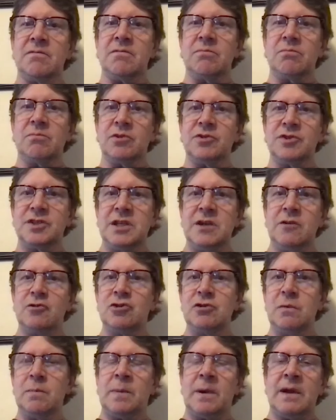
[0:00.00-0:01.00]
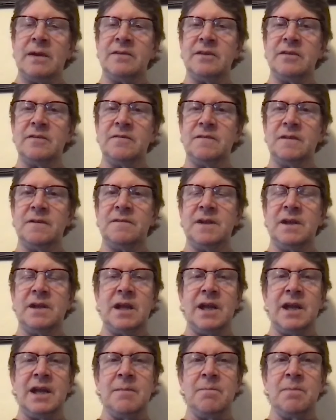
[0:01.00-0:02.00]
to get CO2 prices
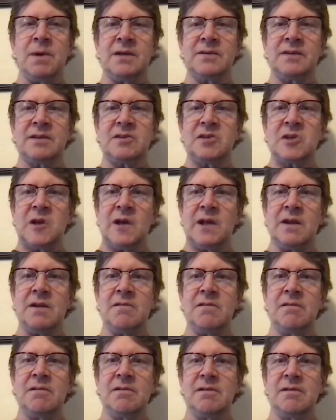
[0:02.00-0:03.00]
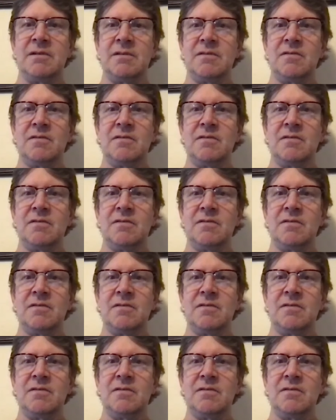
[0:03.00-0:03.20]
50 to 80 bucks a ton,